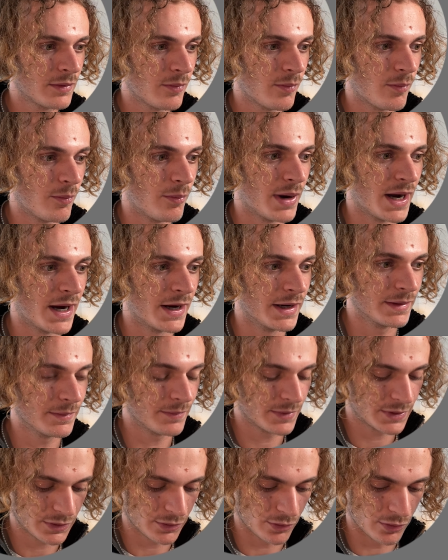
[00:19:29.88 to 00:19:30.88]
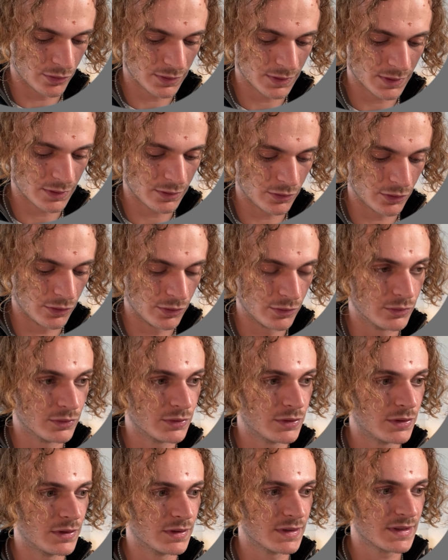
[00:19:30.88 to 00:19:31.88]
by, so
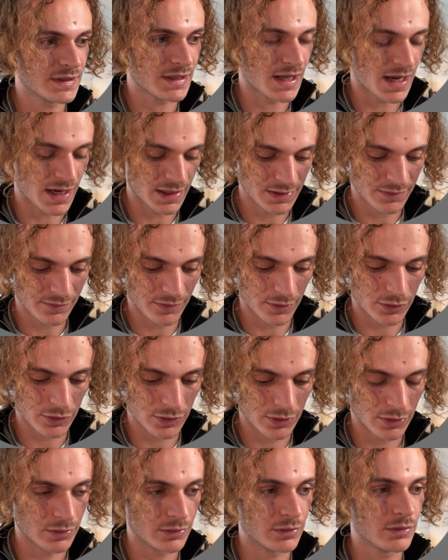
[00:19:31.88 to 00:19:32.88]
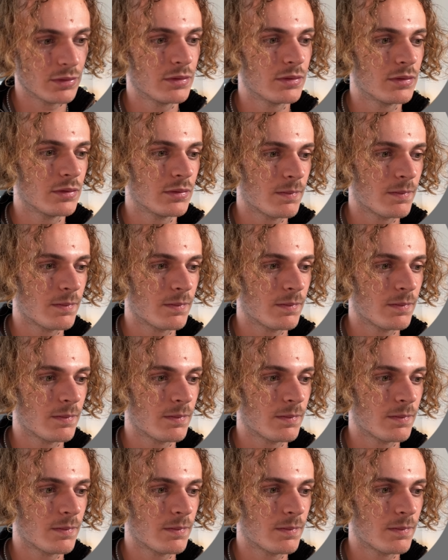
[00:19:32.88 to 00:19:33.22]
use the slice function